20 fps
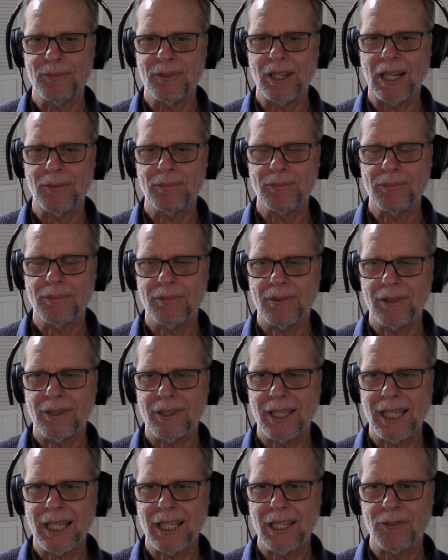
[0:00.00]
I'm
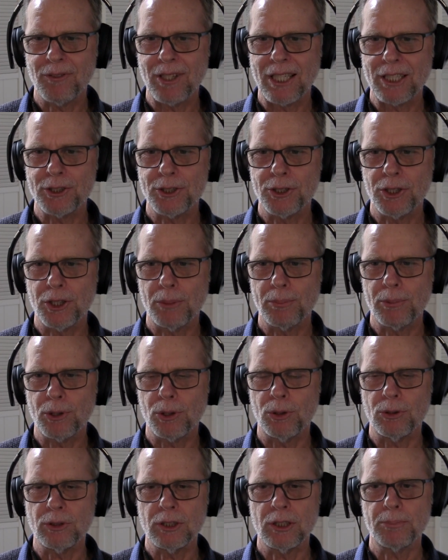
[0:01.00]
thinking of that term
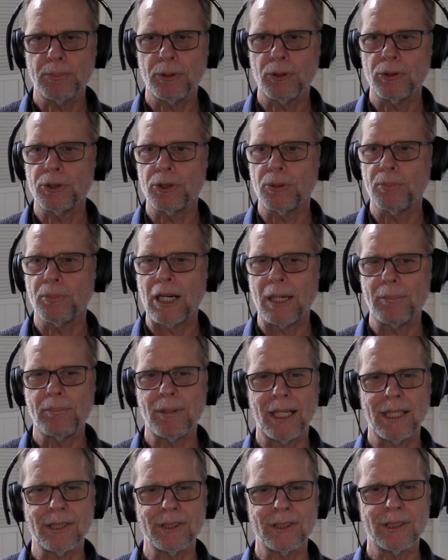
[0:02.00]
called spiritual
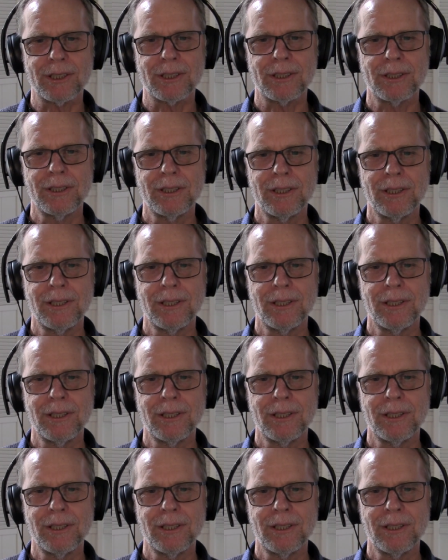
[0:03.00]
bypass.